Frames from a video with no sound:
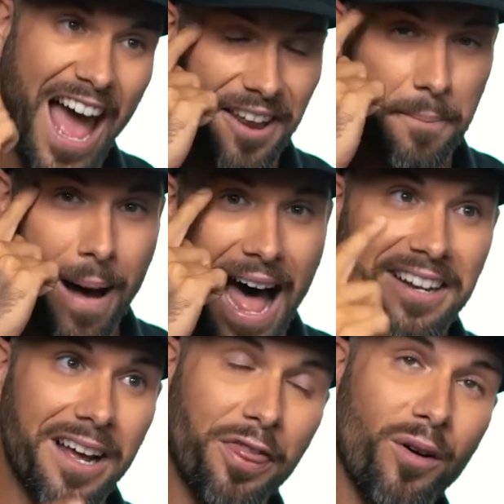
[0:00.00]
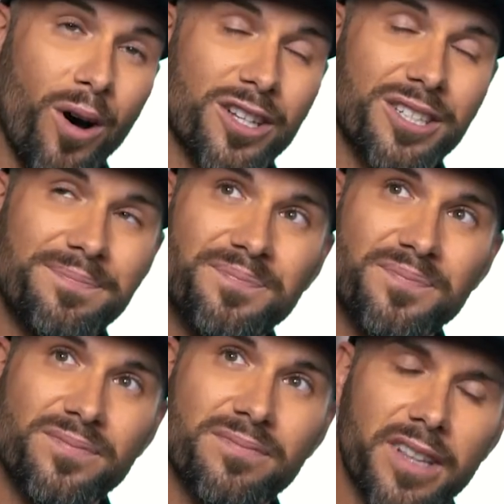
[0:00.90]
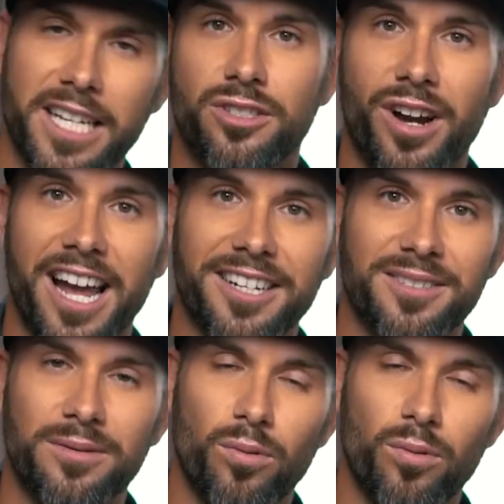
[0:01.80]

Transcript: that in mind, I thought, let's try it.